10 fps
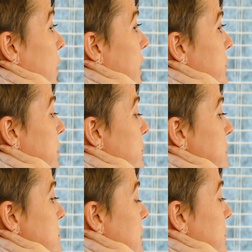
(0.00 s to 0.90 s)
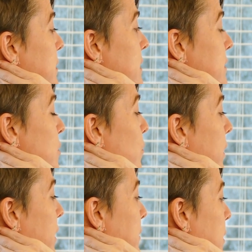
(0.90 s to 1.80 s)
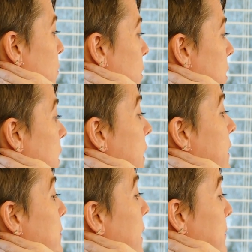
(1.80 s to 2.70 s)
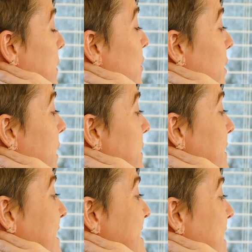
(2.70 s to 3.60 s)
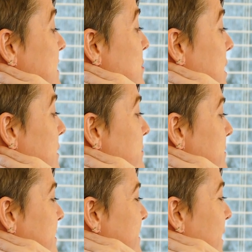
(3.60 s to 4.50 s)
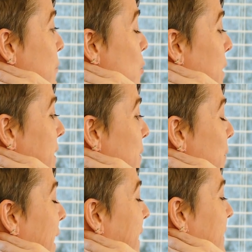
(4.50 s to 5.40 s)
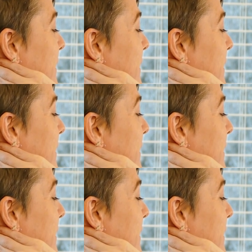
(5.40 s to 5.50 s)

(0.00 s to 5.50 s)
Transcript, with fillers: you have earrings like me and you're wearing them at work, it might be a good idea to take them off. And they won't get in the way.